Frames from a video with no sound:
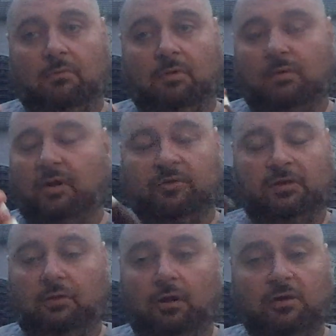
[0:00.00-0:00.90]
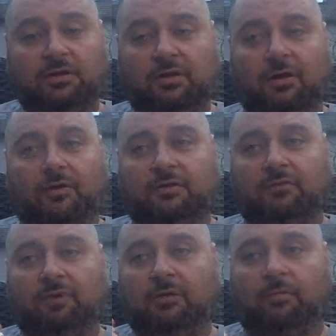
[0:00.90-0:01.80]
There's a lot of cigars
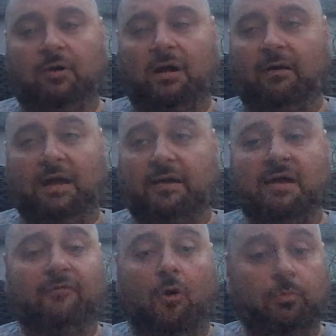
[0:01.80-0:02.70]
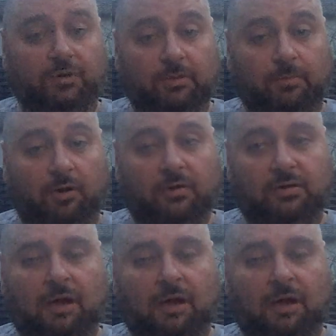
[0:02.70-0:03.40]
where I never opened the box.